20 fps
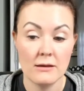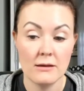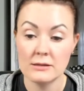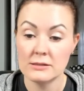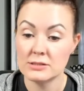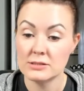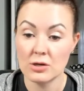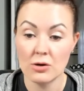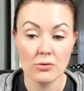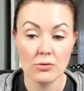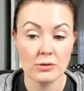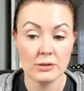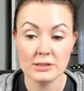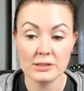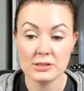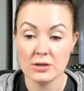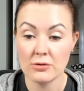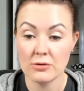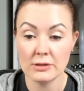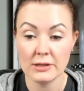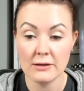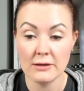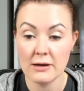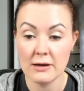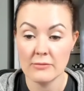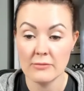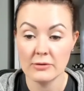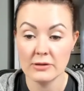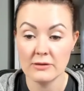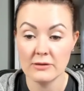Totally. I
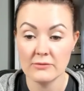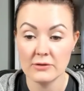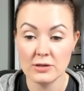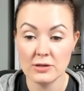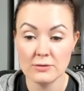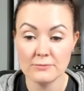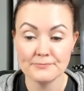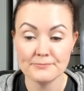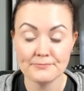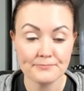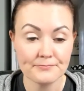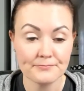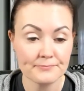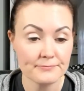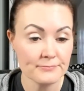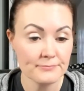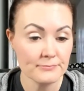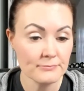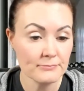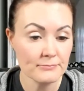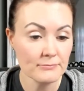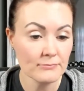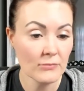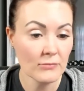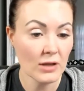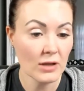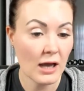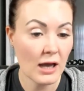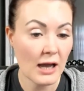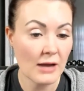believe in you.
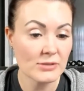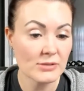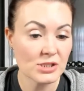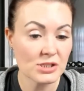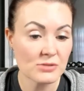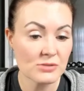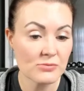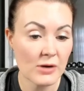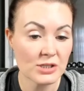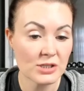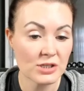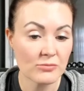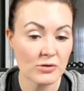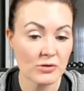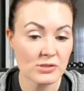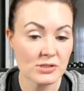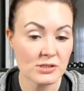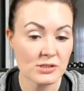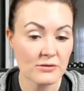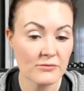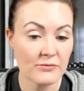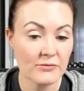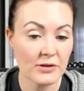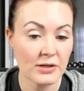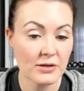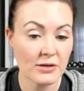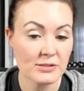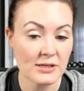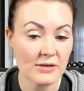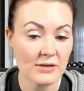I was just watching most of your
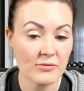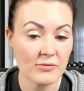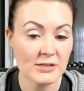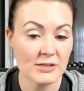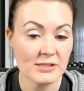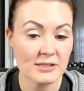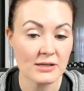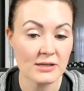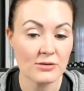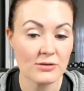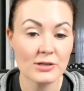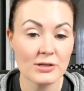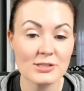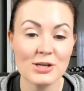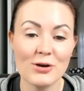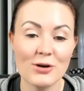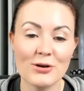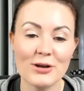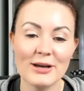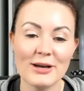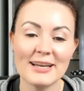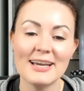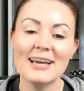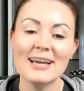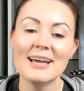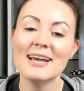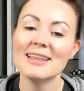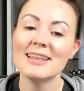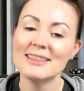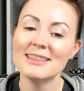videos. I've been missing. You look so good.
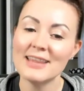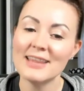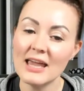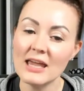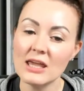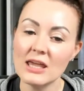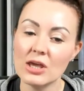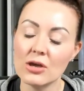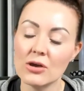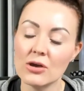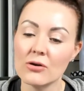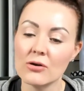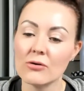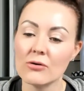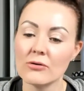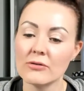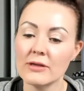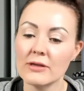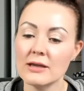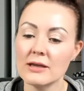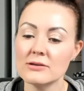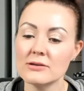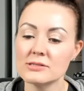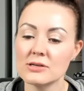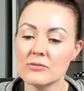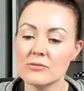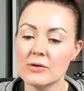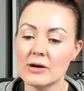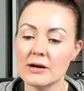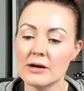Thank you. Thank you
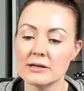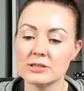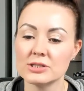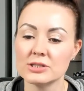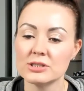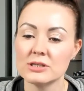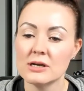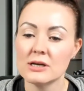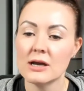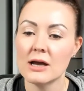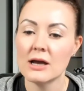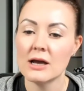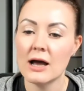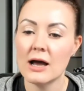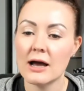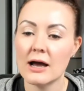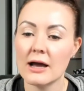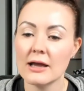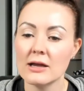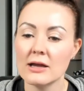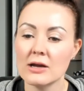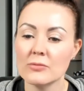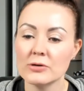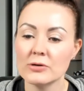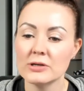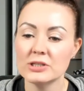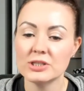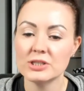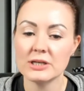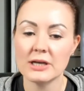so much. I
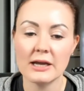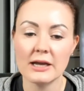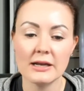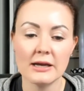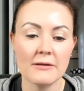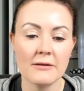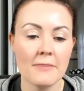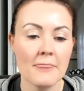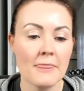appreciate it.